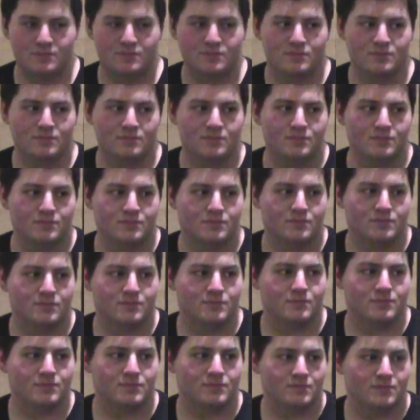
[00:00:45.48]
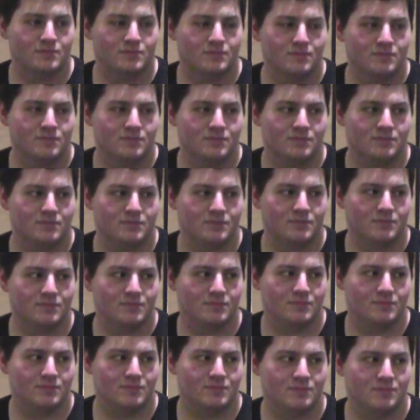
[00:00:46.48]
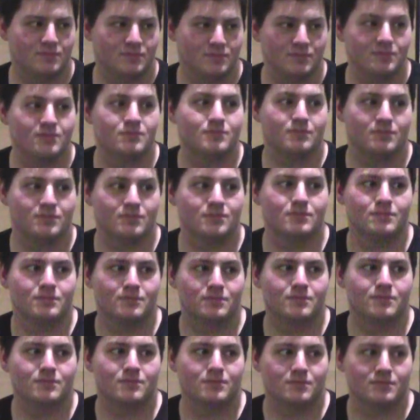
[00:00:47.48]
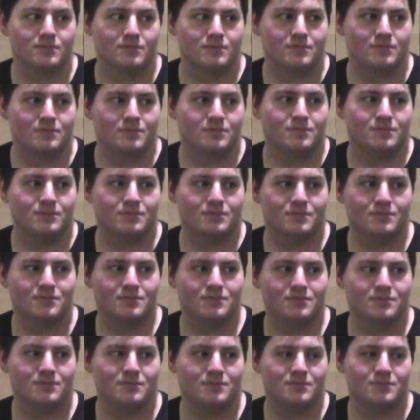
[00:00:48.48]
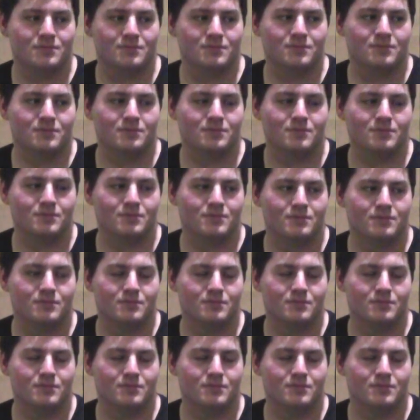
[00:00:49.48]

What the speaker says: This person isn't speaking.